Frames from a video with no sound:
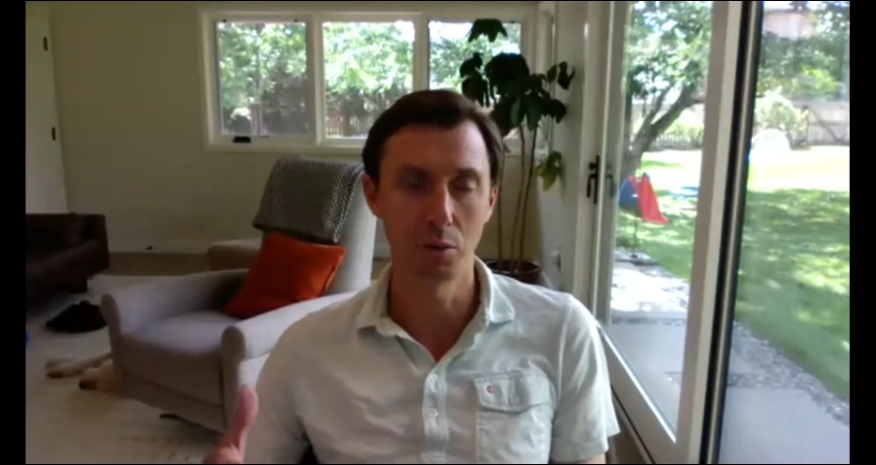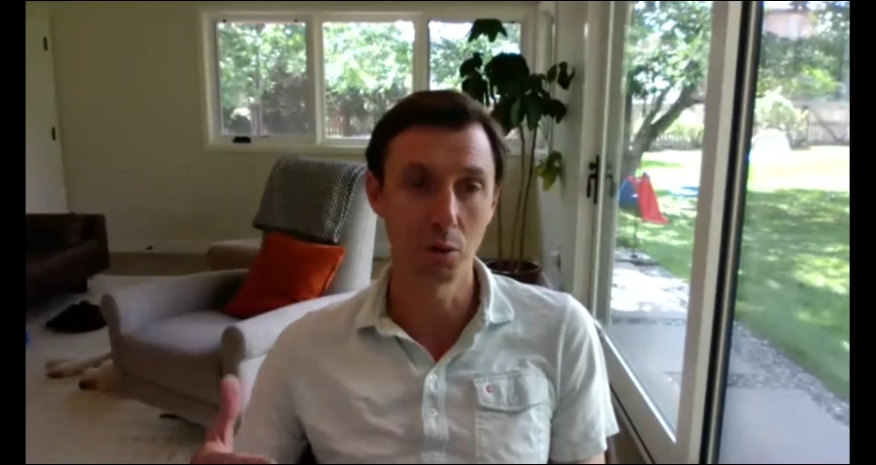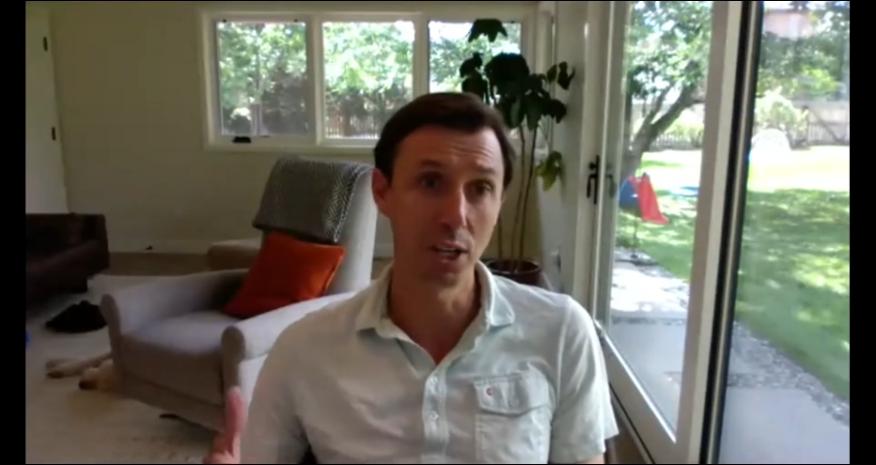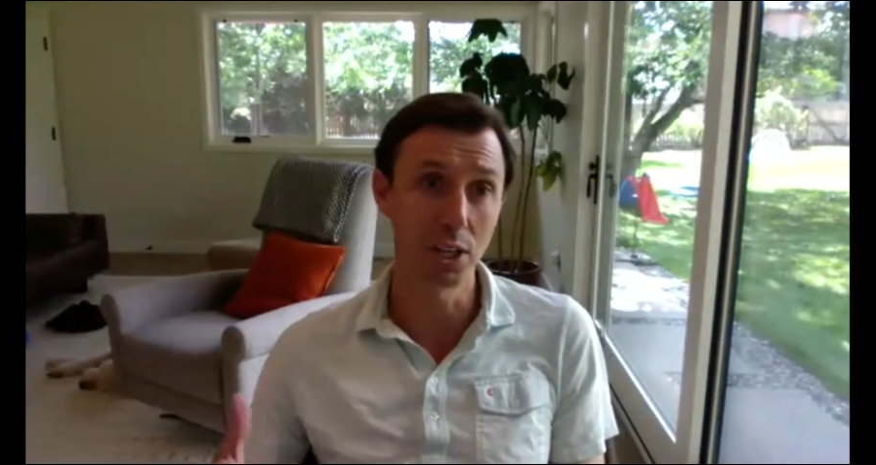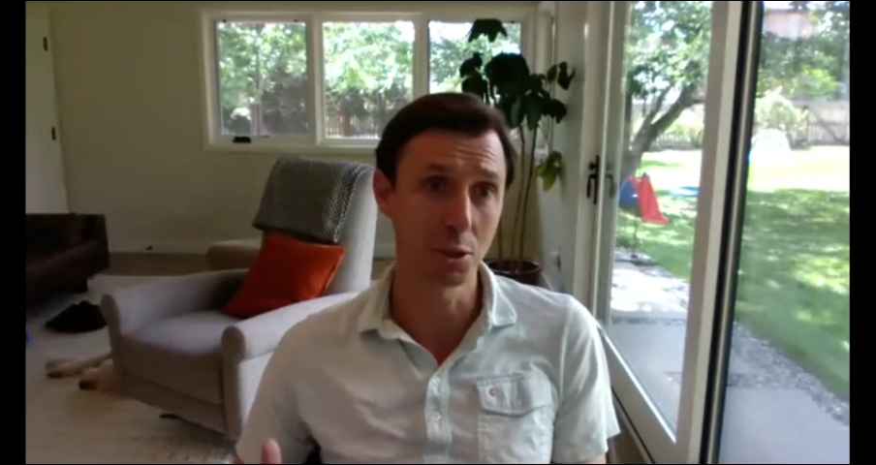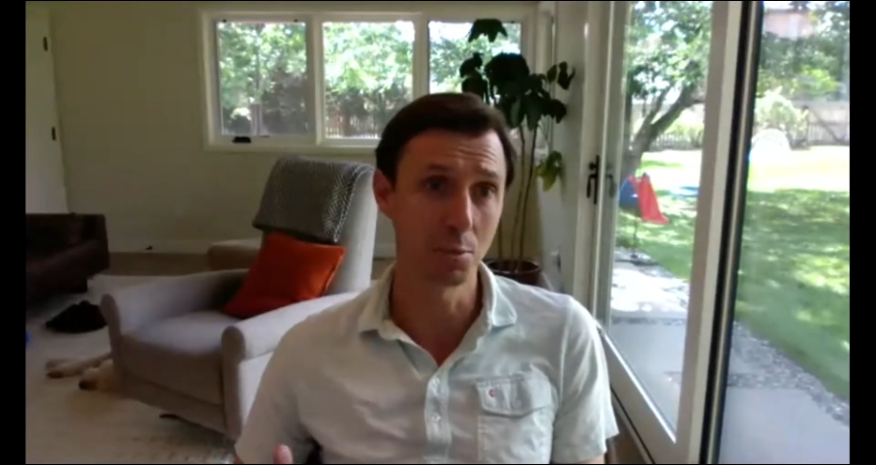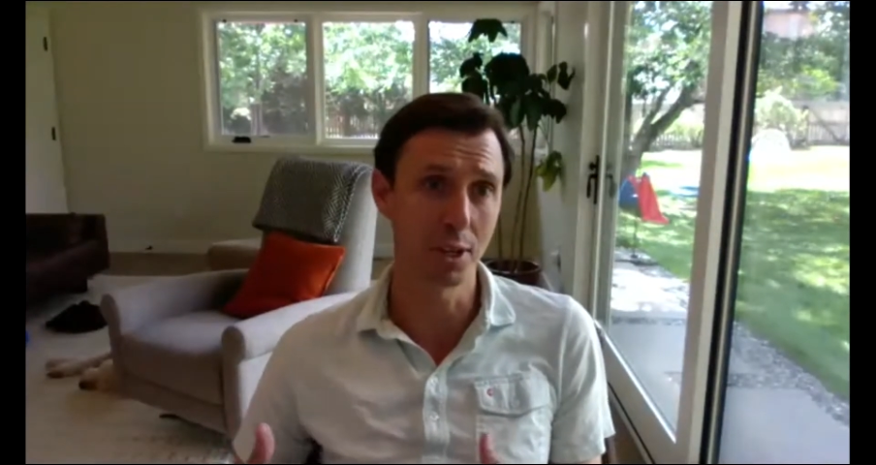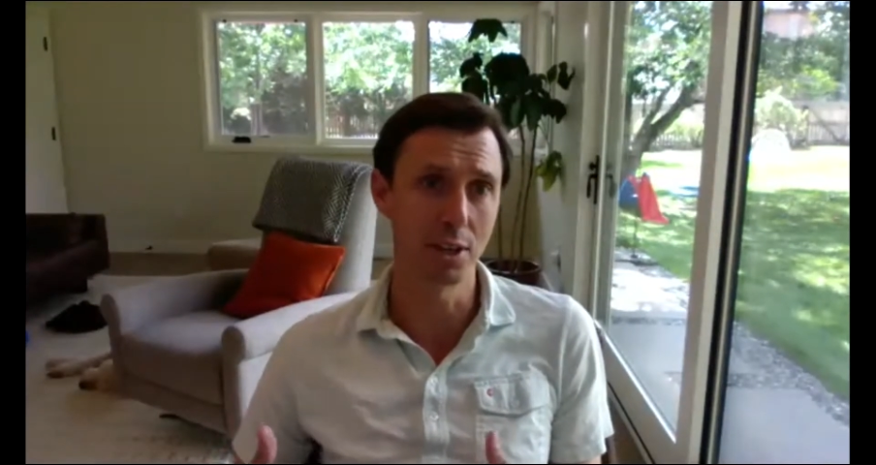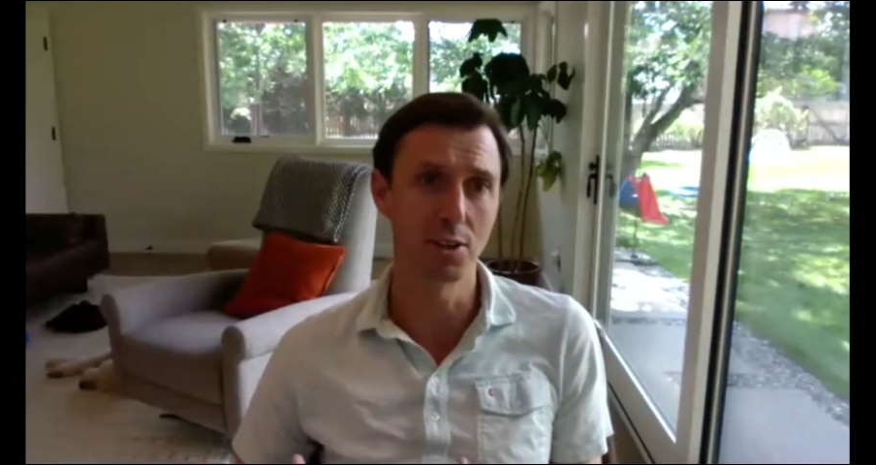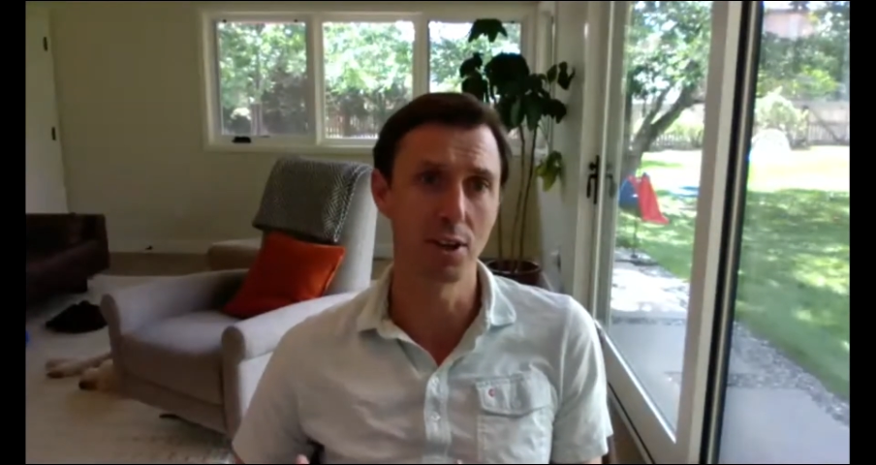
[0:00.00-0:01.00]
risk
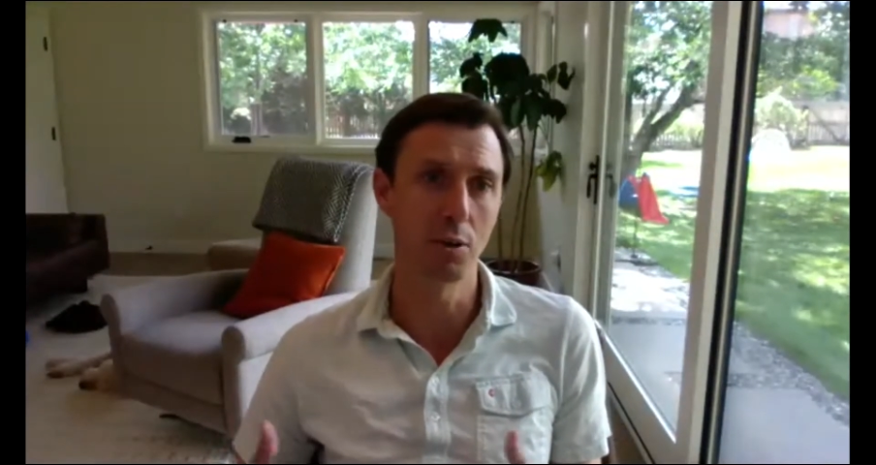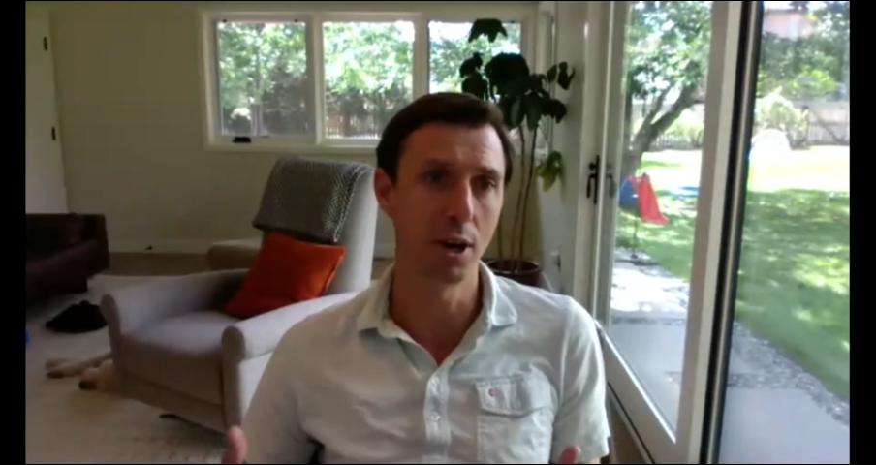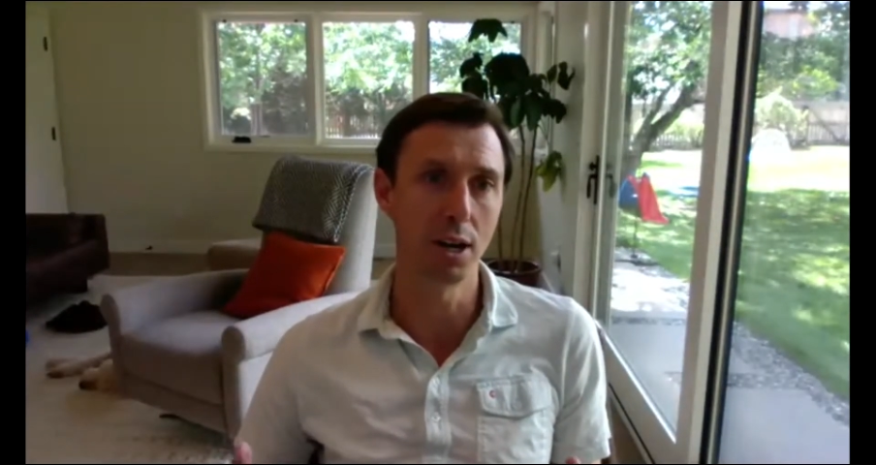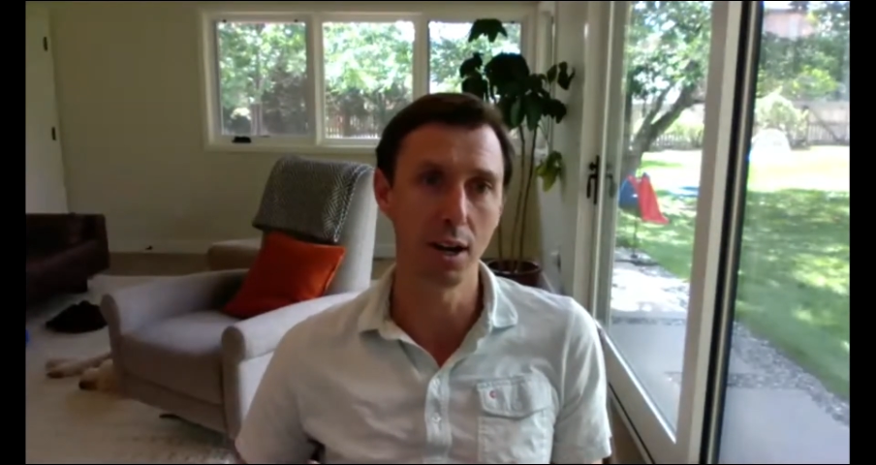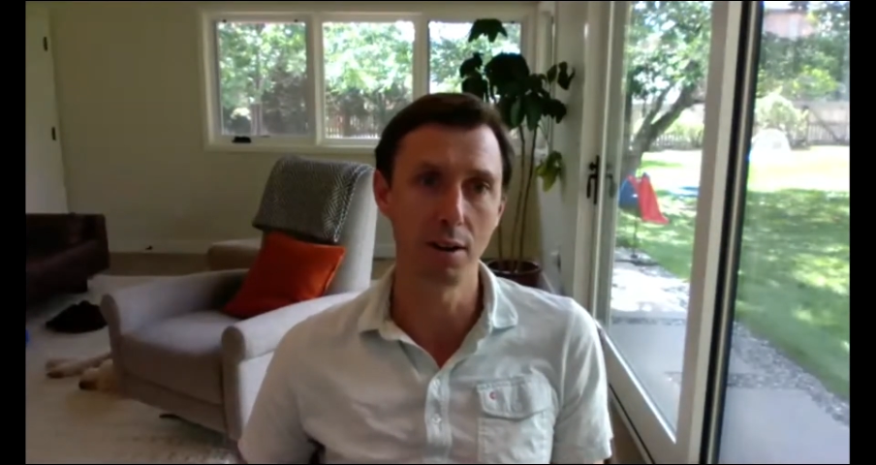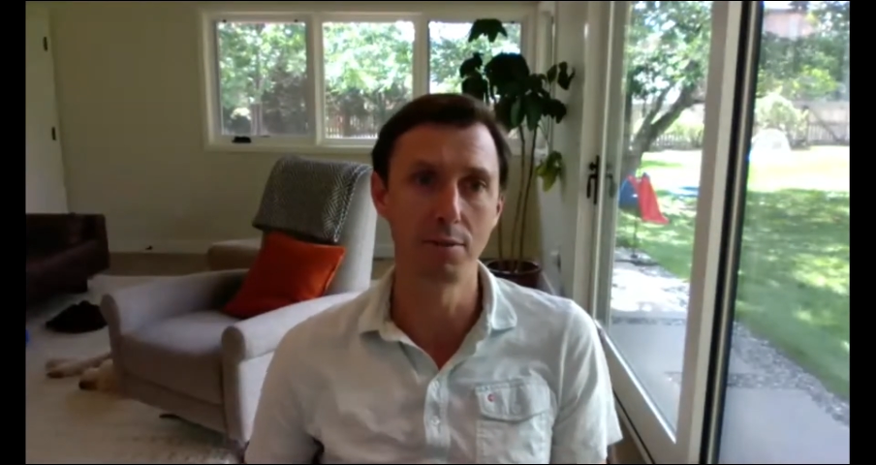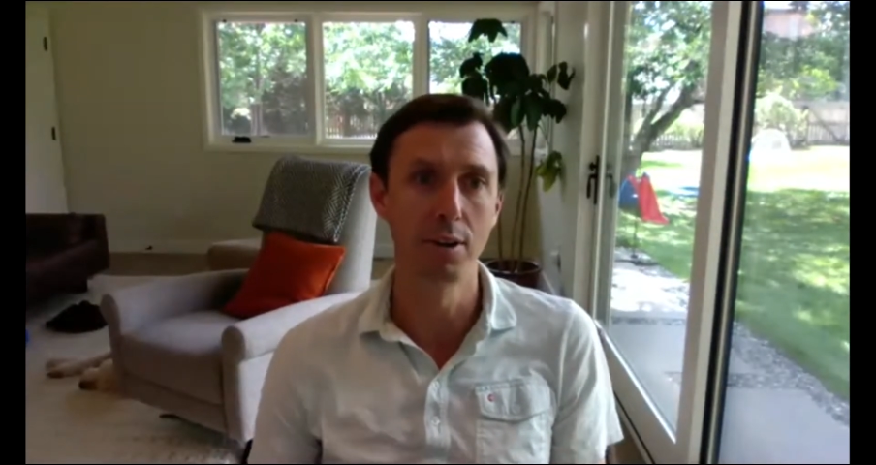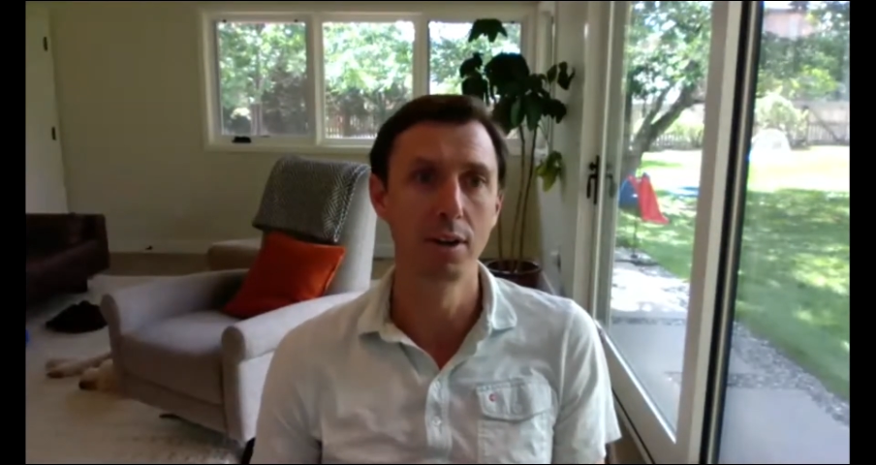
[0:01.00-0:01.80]
because they already have